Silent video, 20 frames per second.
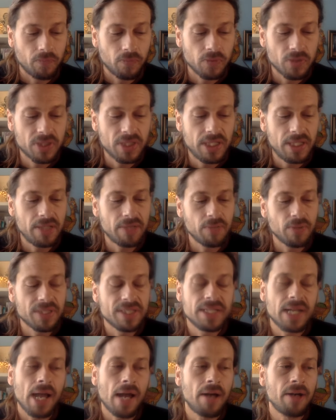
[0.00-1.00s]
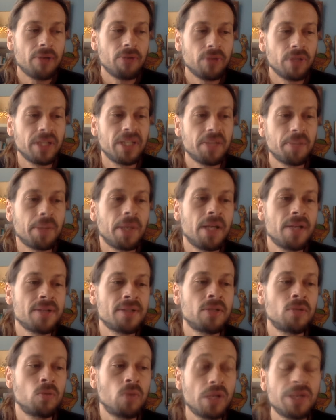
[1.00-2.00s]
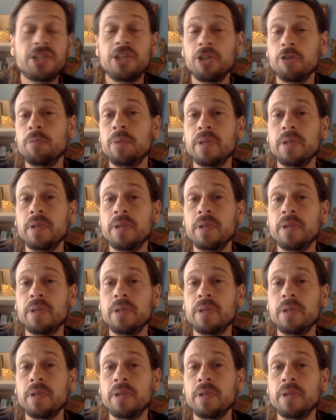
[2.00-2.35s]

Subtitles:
See, with Saturn, it really depends on what you've